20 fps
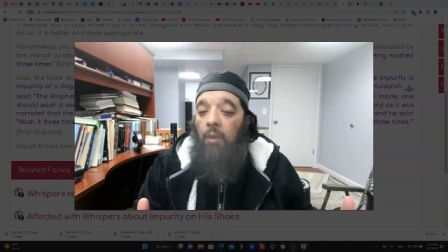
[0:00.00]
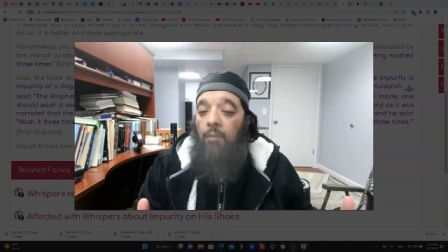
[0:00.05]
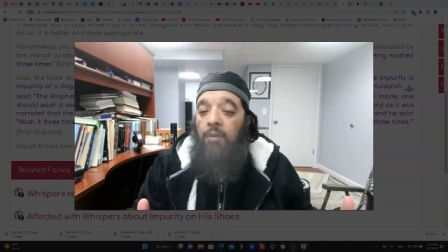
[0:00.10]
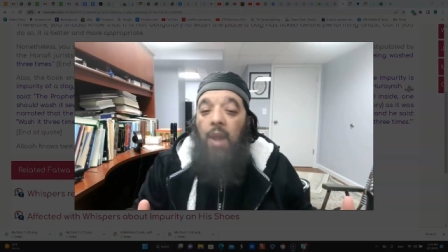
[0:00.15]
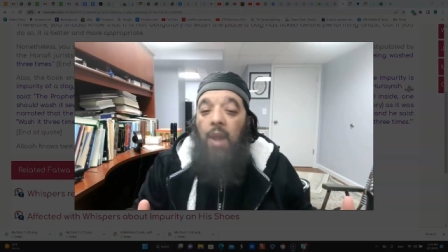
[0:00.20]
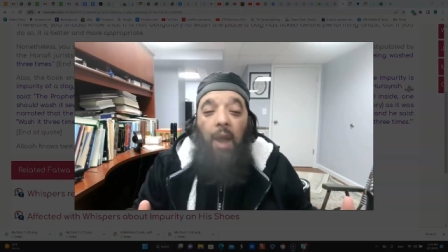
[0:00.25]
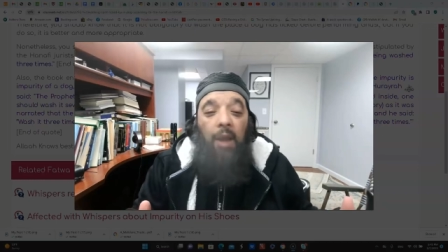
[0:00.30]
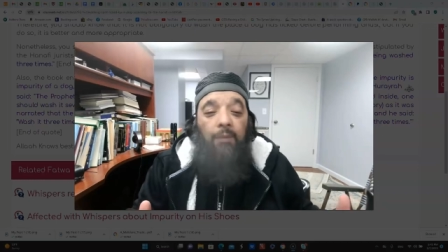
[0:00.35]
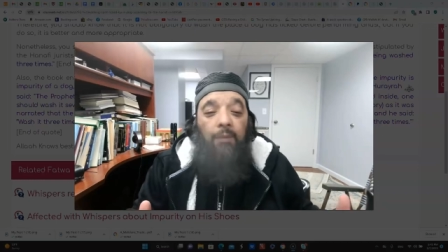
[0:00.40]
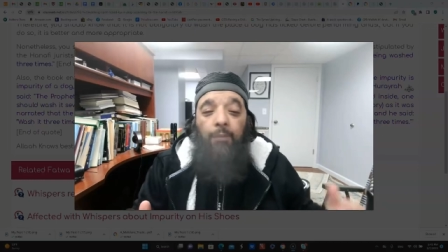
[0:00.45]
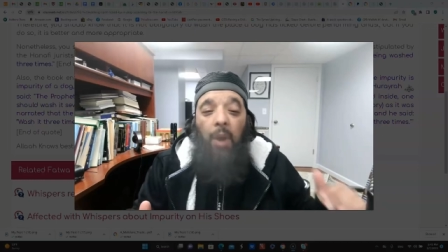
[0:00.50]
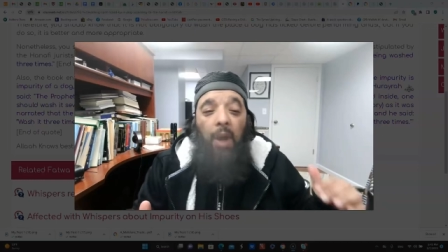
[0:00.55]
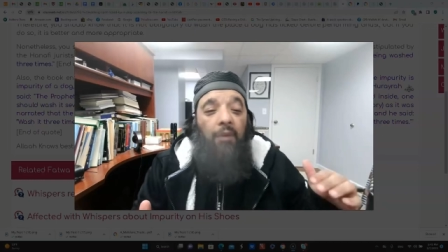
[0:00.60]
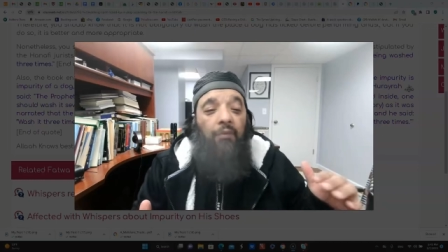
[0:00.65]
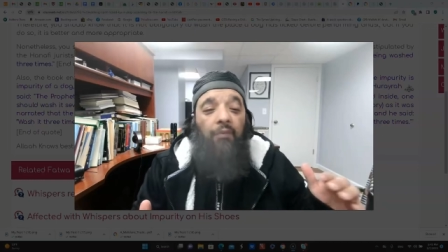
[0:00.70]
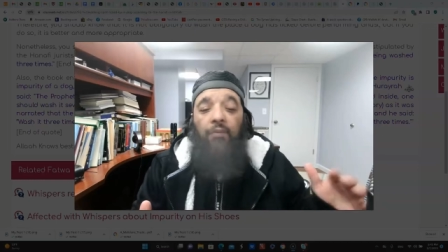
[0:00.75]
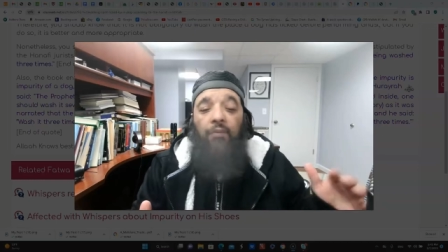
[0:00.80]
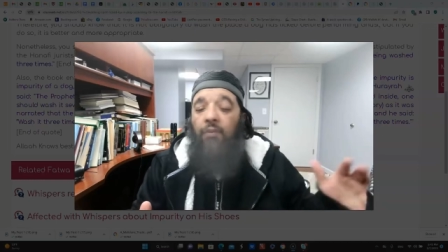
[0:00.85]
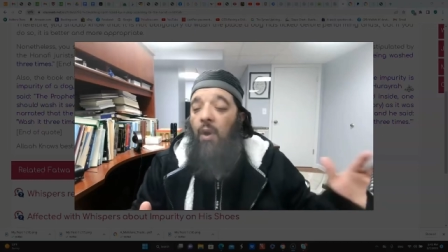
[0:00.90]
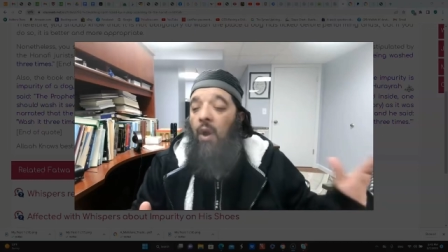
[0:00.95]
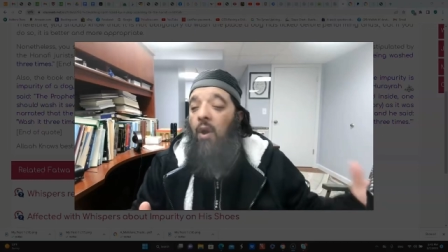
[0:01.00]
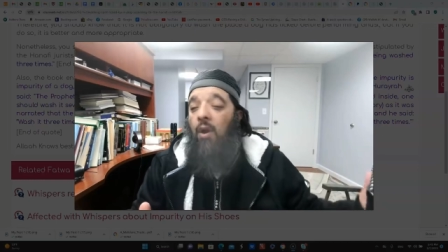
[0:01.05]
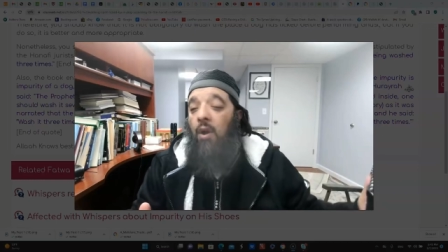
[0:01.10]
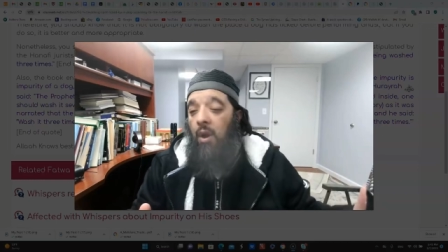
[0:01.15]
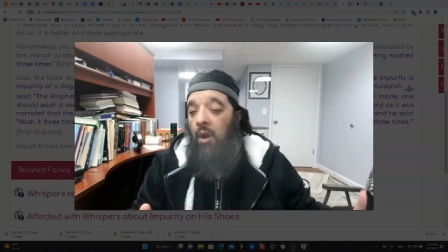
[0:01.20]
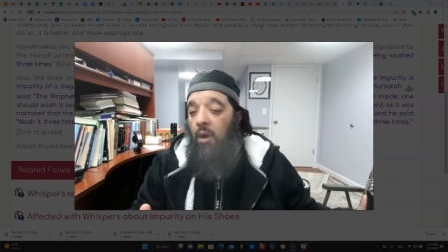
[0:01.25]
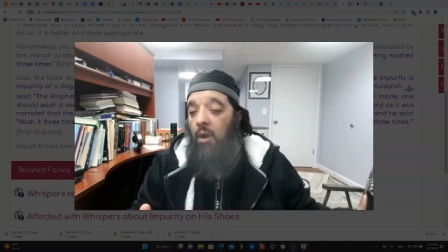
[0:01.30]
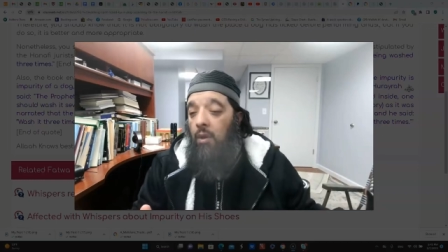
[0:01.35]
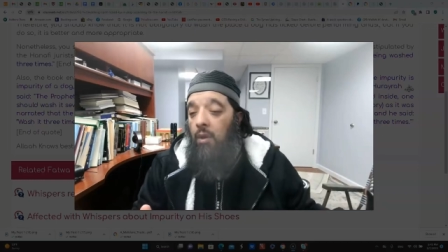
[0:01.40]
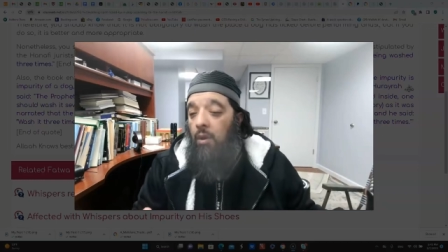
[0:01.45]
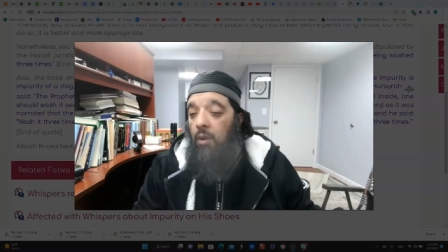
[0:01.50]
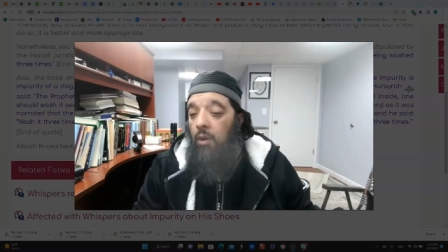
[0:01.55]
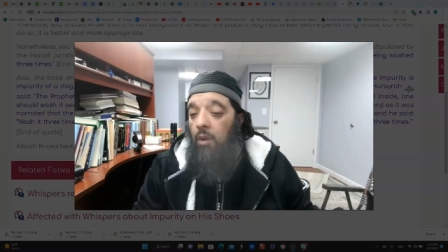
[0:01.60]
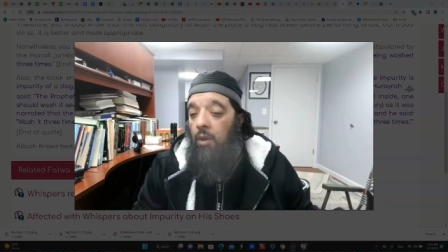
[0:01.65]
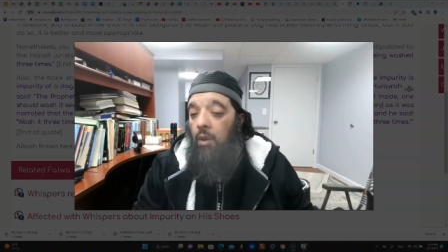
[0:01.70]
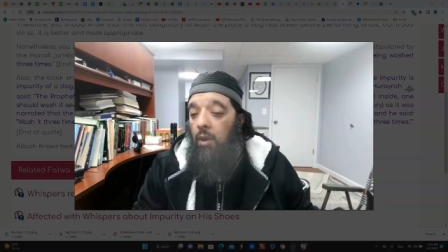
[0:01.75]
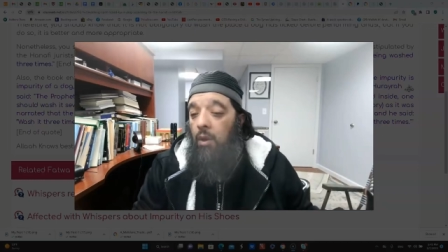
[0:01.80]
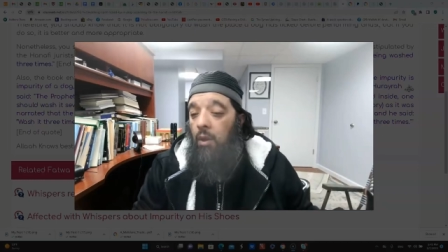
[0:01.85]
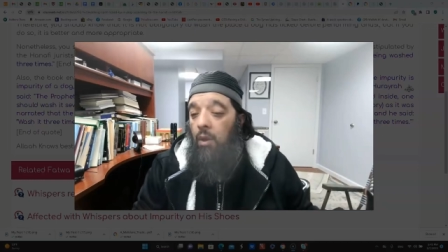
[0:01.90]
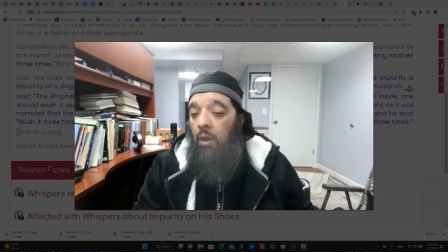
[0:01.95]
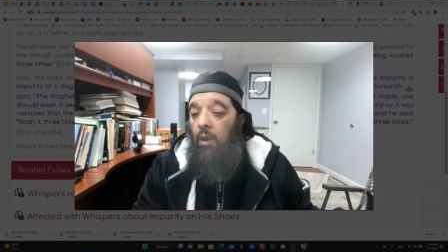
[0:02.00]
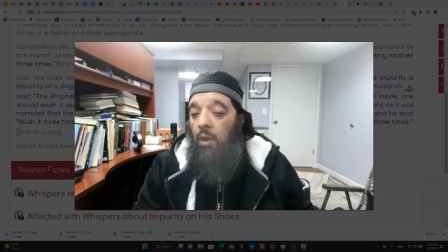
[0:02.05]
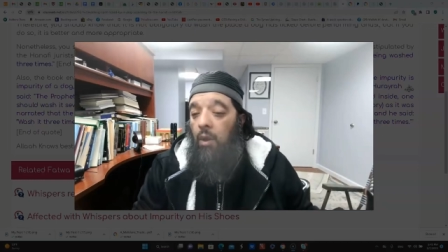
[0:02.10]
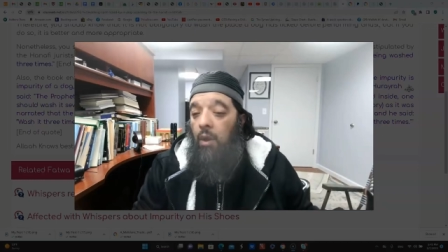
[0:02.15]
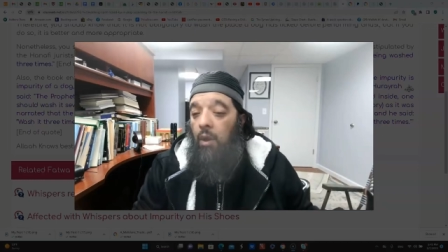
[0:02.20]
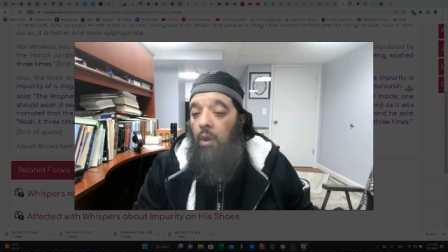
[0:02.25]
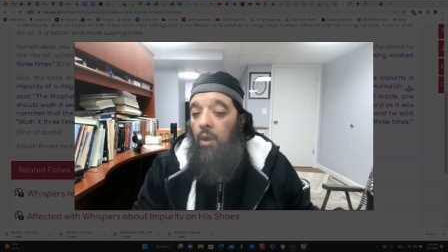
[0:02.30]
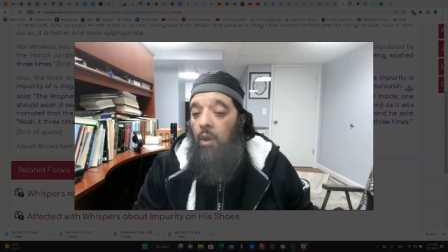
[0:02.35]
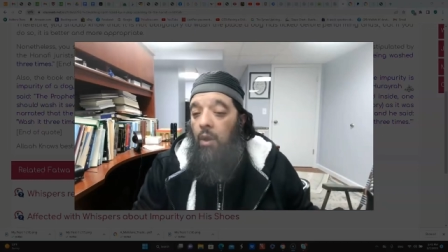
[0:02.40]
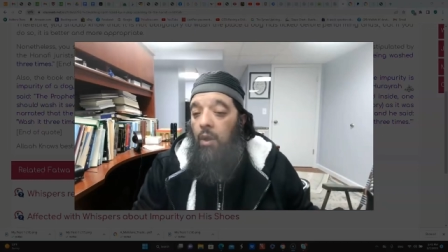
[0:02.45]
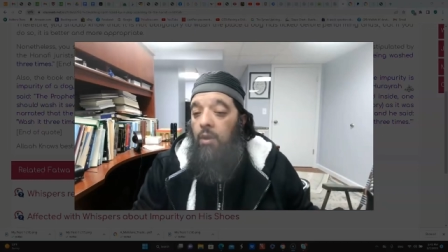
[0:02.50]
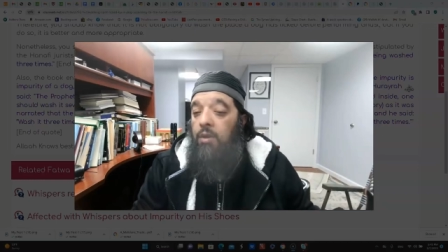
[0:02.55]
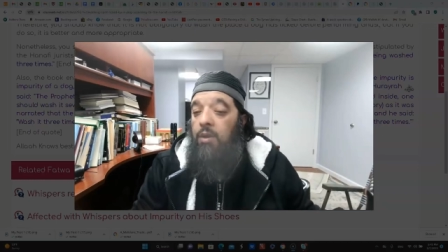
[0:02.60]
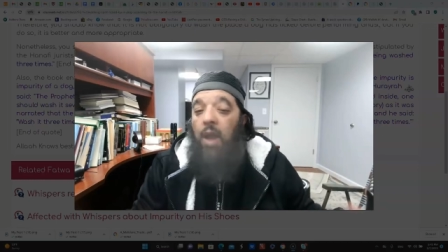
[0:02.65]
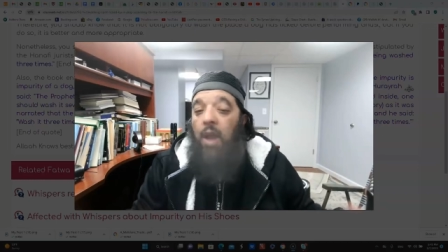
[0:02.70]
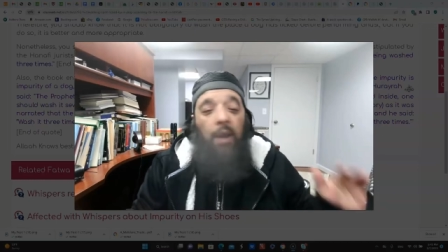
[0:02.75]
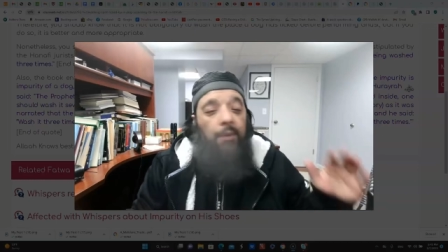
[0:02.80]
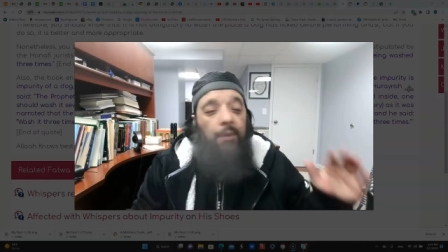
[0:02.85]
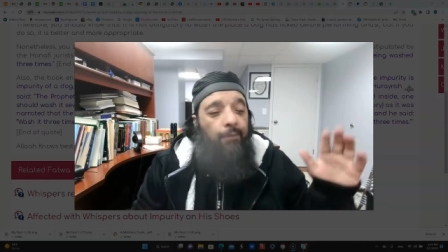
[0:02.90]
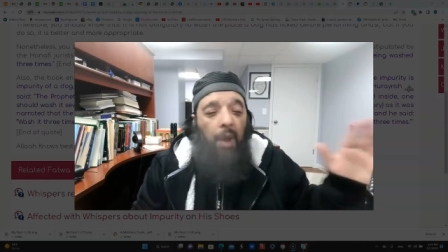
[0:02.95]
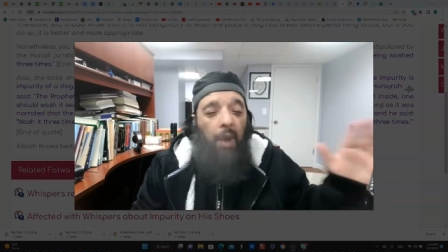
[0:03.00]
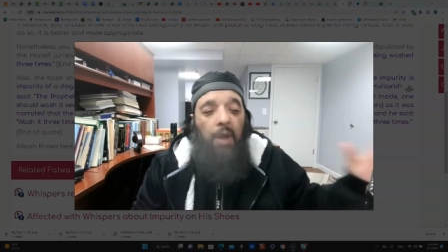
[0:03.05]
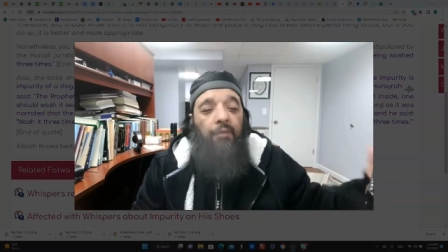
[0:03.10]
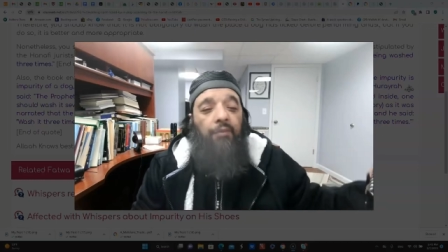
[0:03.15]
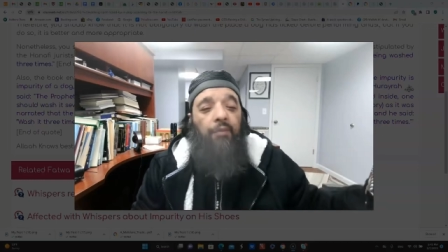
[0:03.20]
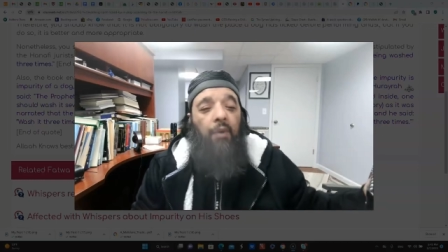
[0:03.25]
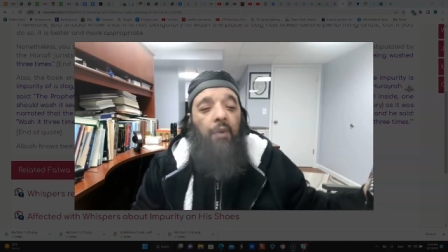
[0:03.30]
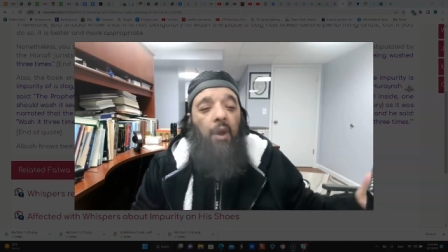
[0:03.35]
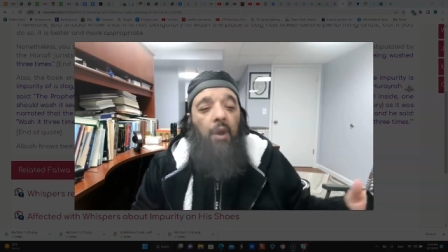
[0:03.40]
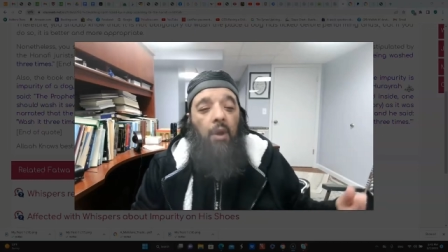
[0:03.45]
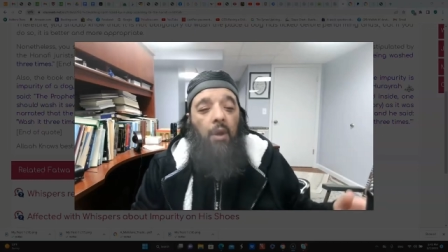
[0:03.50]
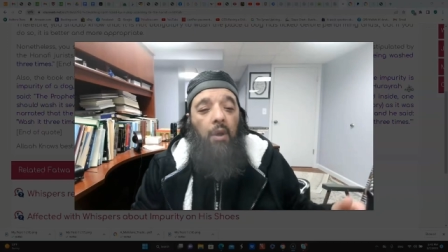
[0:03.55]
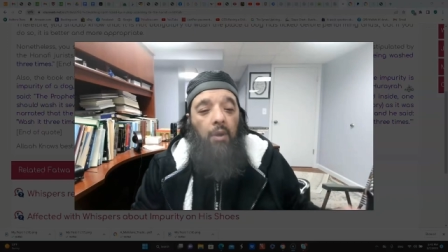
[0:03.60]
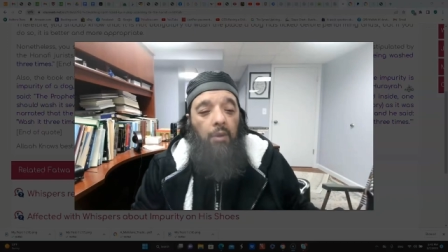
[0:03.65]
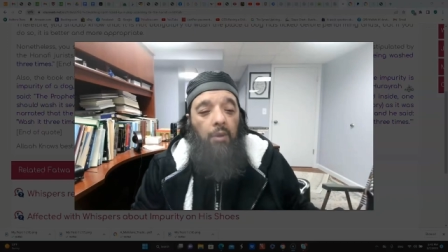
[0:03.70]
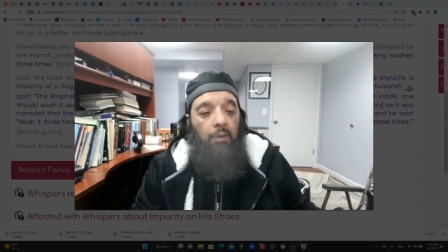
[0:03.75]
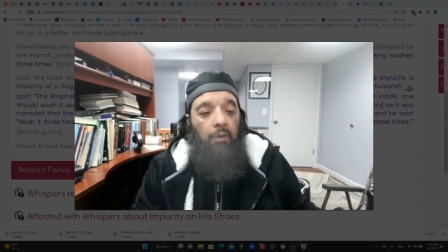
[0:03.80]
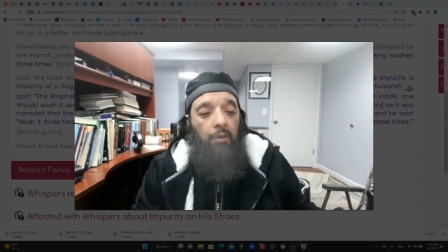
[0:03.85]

Not by far. Not by far.